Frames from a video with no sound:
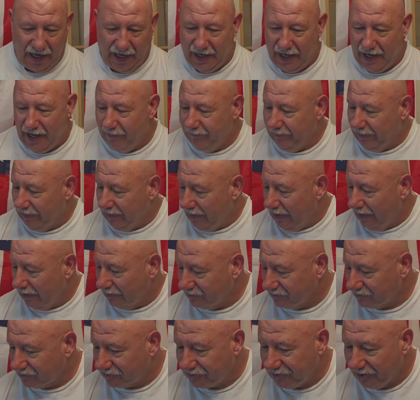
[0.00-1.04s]
I mean, I
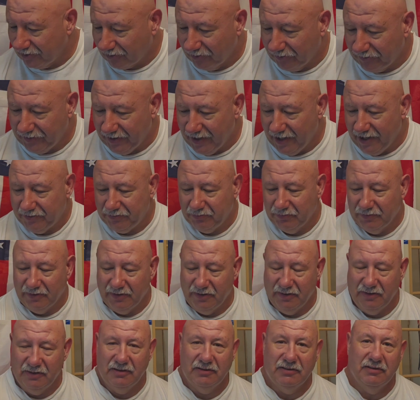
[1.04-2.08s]
just tickled death
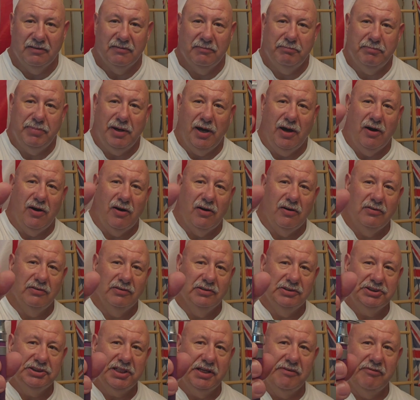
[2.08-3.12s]
when
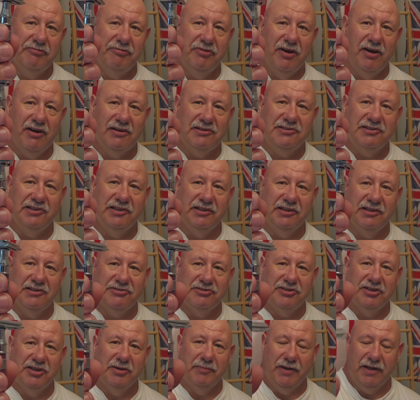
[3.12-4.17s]
Paul Shaving Fox sent
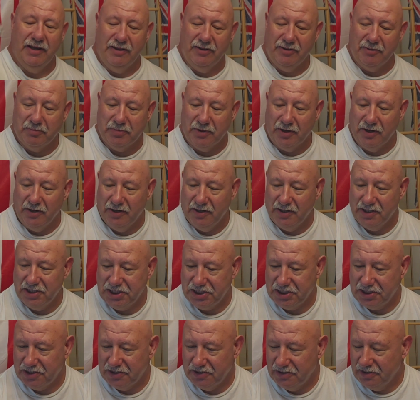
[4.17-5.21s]
this to me in the
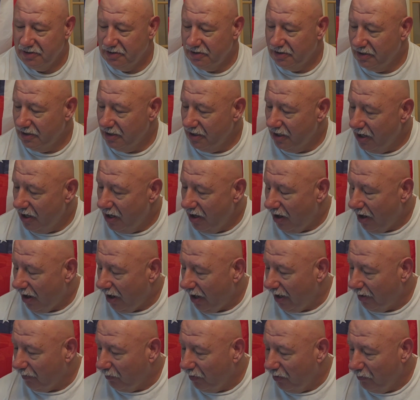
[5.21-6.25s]
brush.
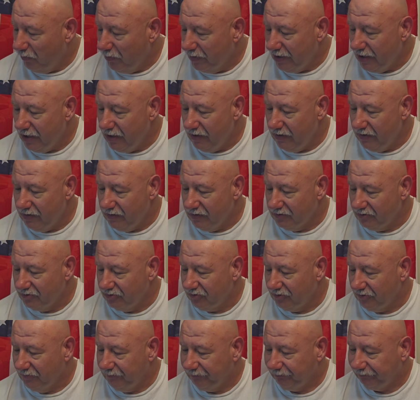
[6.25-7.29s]
All right, what we
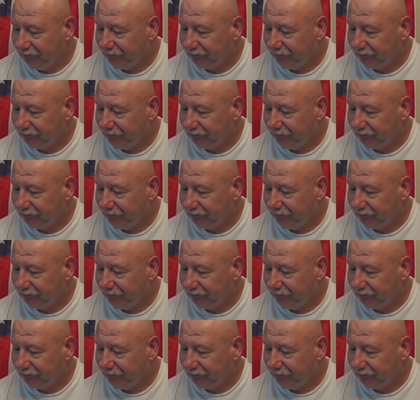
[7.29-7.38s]
use.